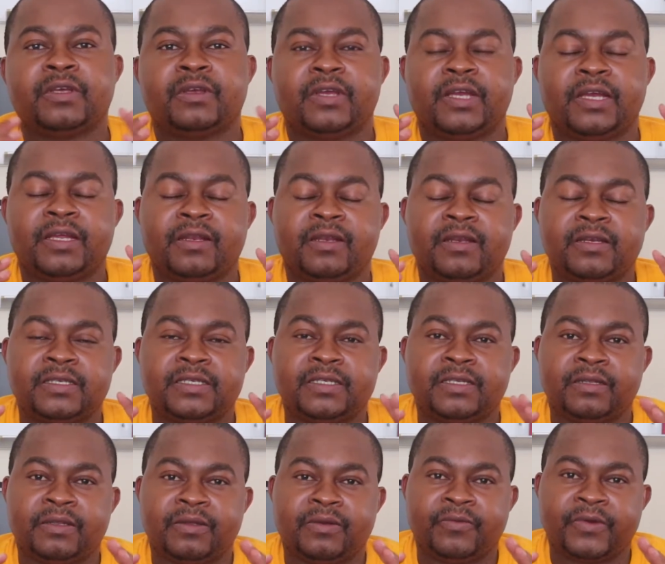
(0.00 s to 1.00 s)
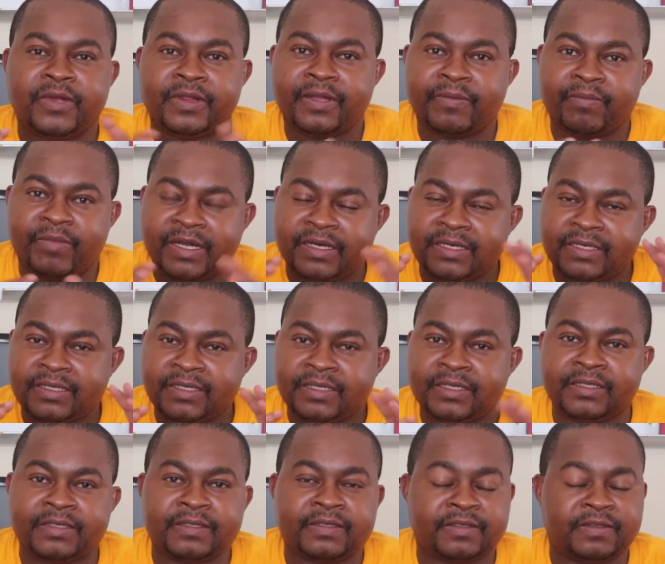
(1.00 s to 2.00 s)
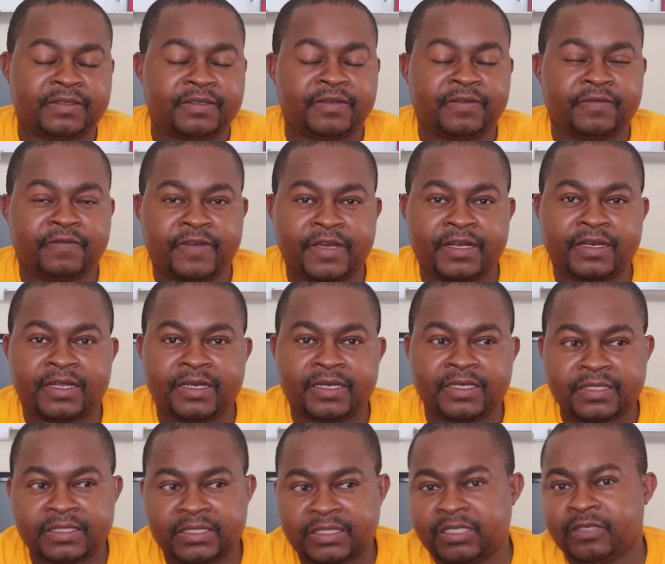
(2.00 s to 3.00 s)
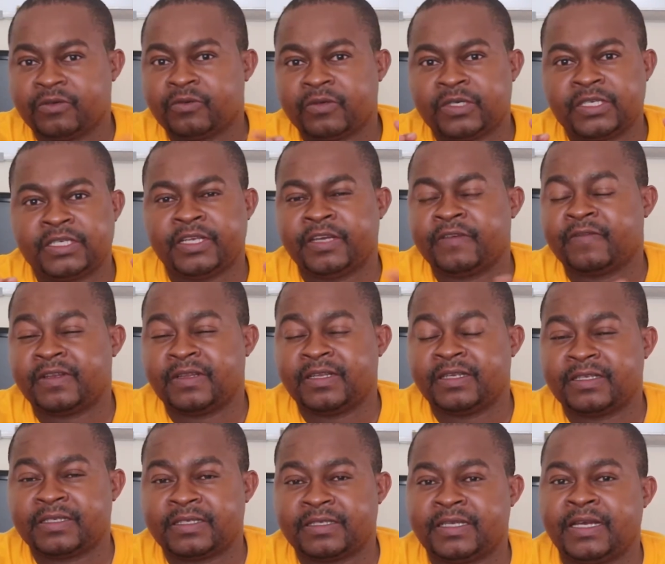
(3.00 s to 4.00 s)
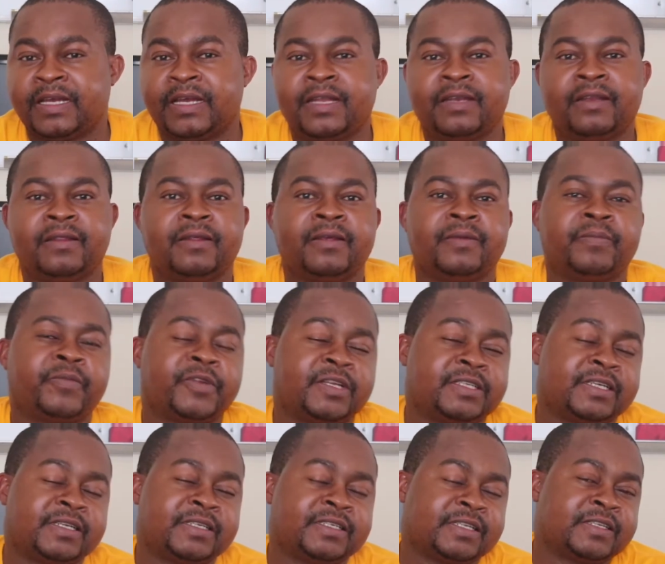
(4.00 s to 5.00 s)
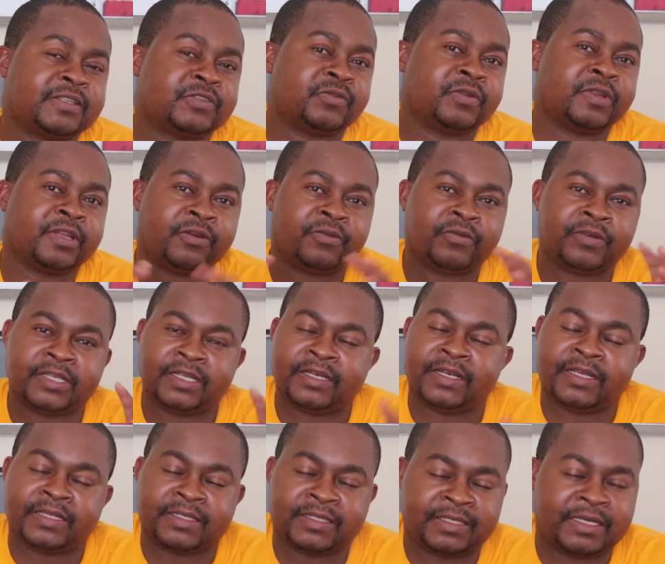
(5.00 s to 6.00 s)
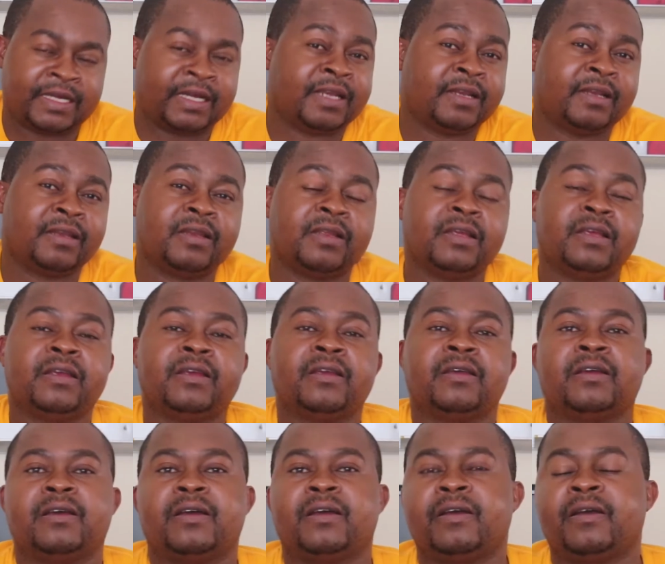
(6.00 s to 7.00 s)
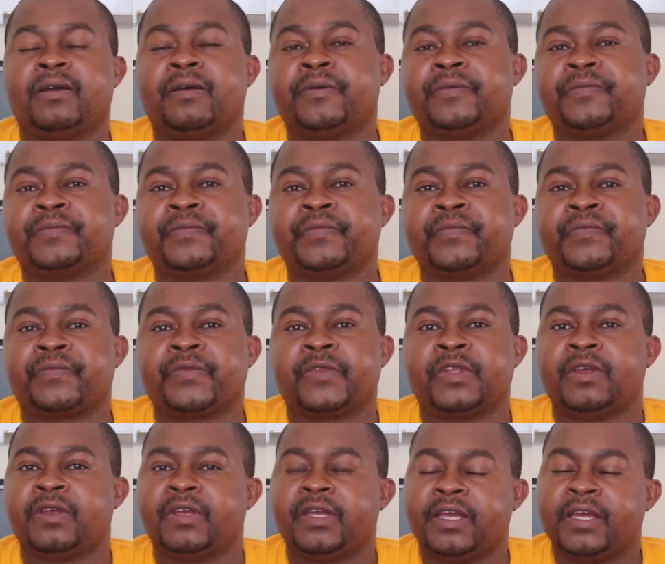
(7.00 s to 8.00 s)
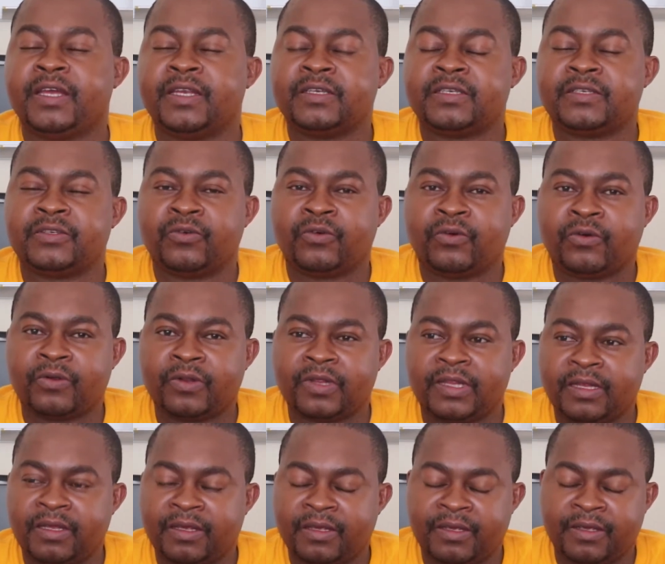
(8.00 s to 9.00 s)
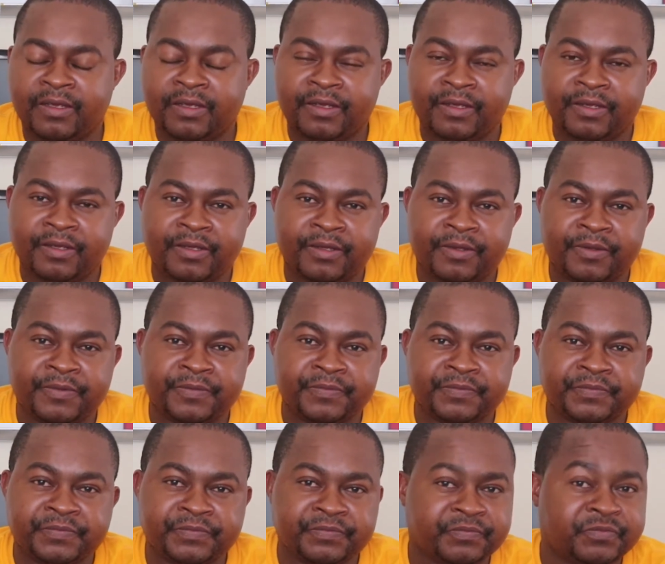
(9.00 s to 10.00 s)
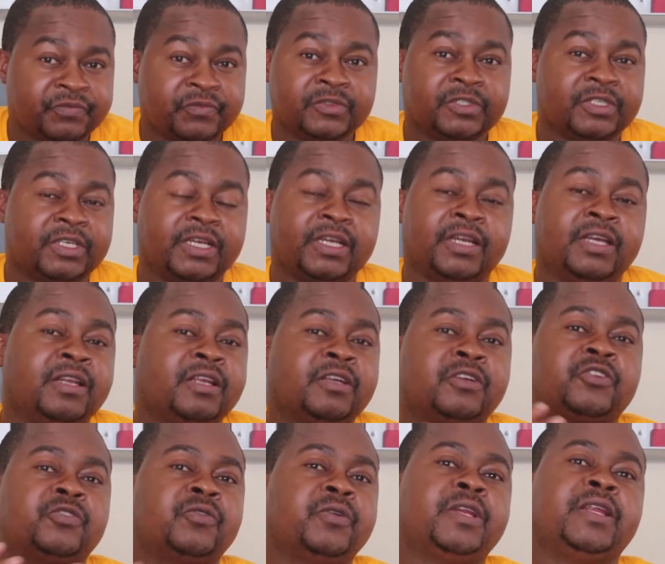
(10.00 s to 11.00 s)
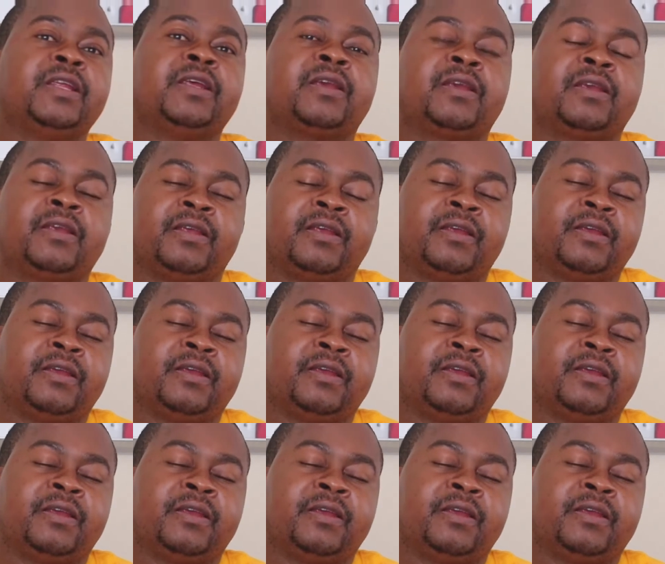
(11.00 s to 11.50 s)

and when the battery is finally sealed, everything is done, the pressure test on the container is done, and all the electronic